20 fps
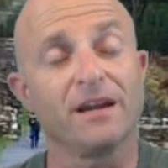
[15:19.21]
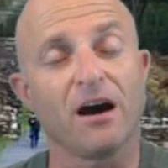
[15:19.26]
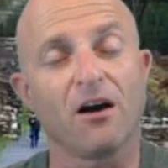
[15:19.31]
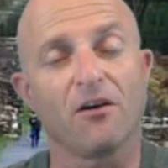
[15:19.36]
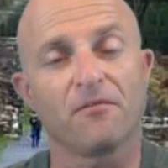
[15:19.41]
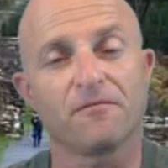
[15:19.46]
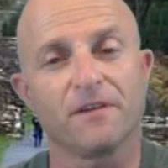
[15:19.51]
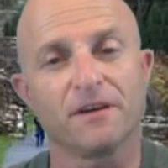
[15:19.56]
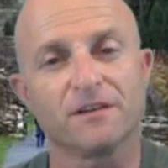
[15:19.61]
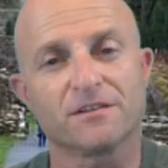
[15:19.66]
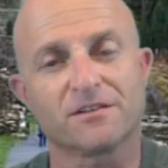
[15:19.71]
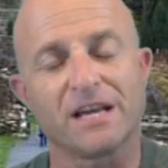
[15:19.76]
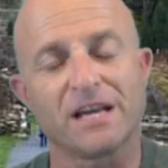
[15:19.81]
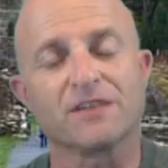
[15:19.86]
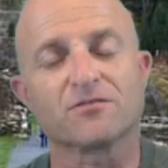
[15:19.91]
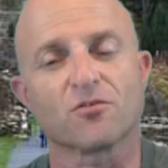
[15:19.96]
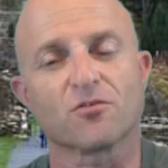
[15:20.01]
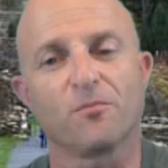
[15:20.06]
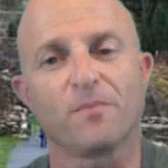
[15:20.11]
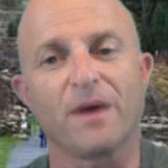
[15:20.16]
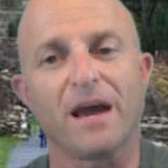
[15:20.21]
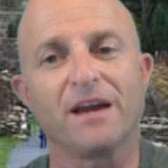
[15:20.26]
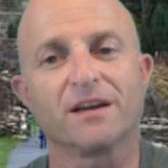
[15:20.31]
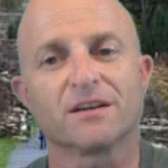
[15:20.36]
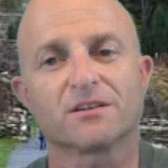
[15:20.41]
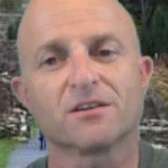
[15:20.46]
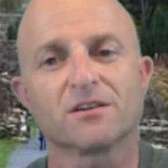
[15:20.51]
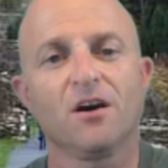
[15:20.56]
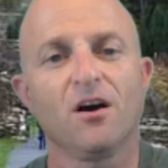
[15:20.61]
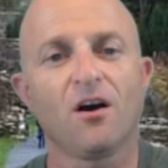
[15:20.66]
Now, if the central
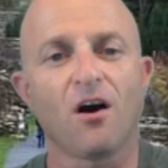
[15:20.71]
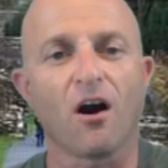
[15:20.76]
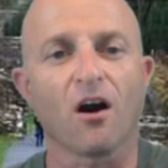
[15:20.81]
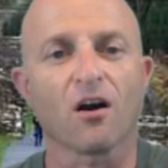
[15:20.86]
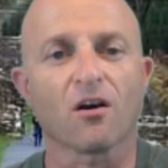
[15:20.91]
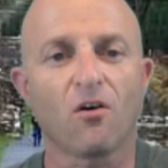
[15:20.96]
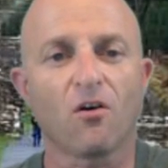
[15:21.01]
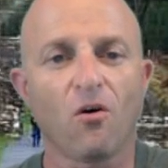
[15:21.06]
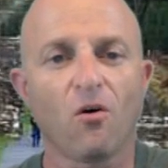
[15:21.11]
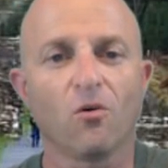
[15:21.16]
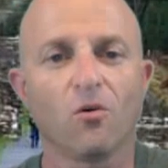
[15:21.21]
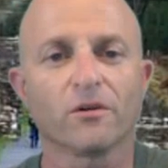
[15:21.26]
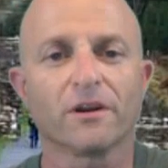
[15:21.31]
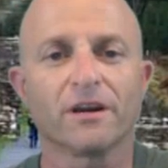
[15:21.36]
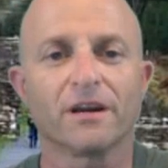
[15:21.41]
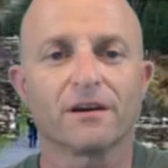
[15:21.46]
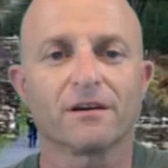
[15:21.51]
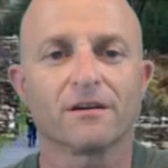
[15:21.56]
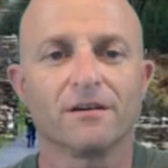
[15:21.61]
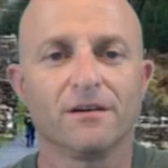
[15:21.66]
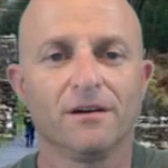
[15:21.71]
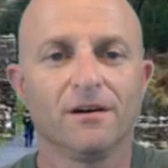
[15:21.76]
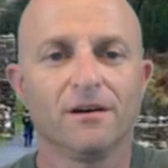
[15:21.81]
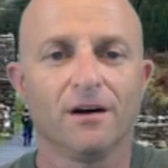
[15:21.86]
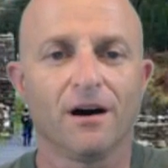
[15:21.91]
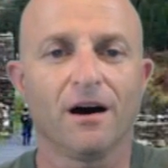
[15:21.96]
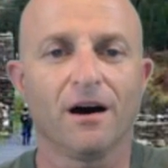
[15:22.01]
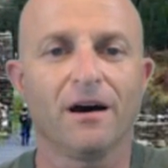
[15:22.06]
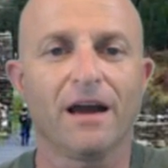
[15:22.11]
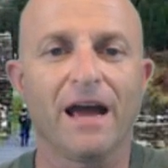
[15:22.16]
banks are holding
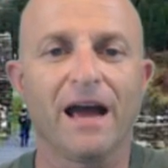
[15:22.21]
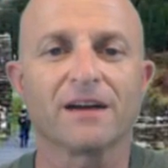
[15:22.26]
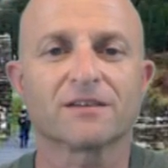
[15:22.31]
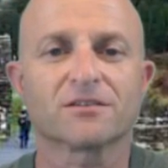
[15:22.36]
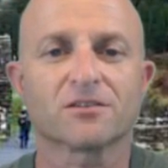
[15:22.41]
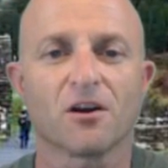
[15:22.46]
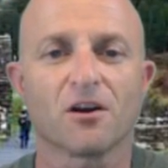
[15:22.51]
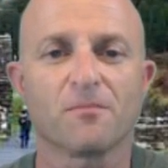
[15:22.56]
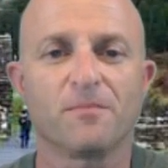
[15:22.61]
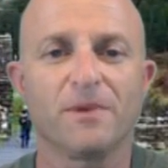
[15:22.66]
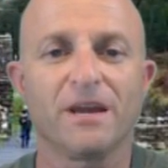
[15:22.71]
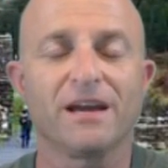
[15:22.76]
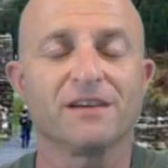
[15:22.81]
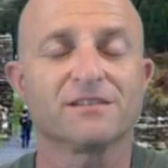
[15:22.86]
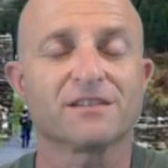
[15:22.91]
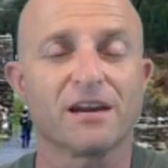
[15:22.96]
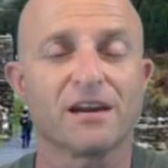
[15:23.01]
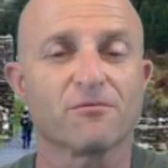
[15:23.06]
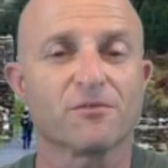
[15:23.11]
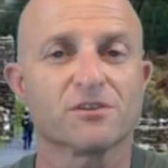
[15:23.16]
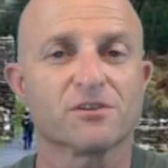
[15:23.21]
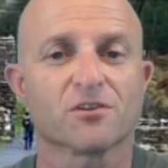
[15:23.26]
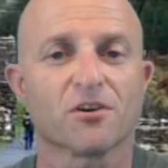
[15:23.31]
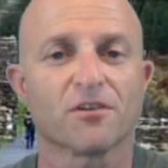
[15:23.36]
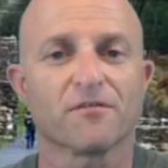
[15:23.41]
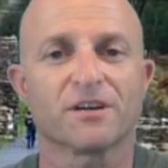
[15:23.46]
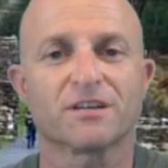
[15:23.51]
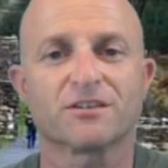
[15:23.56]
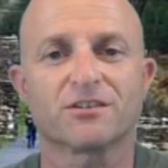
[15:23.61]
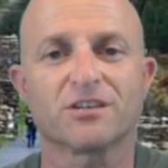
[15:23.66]
XRP as a
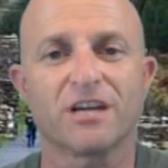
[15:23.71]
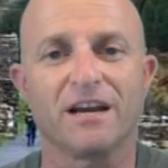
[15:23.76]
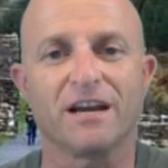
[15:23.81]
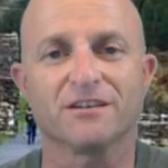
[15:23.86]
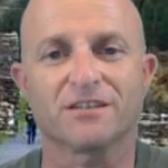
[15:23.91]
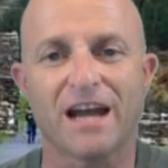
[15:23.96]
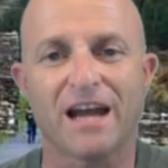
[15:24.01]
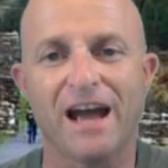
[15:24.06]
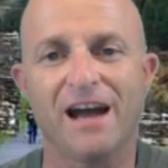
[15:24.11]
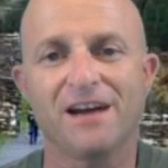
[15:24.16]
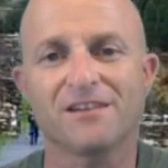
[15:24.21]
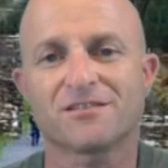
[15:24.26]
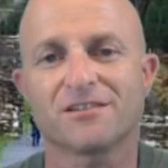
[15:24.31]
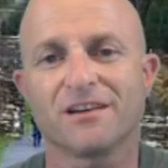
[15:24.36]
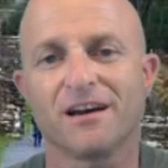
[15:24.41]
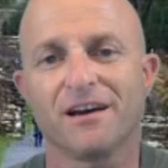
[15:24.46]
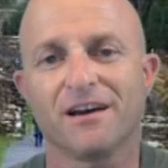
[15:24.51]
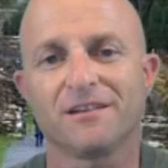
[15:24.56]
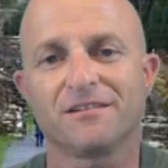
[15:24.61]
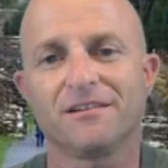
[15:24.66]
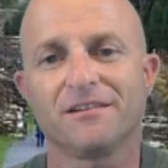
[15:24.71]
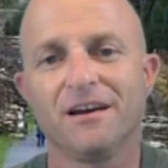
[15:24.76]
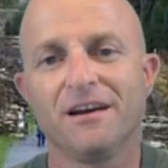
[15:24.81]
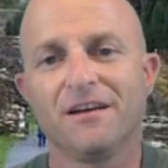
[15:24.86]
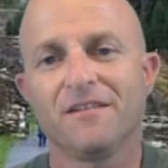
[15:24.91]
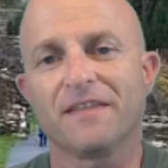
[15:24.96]
reserve exchange asset,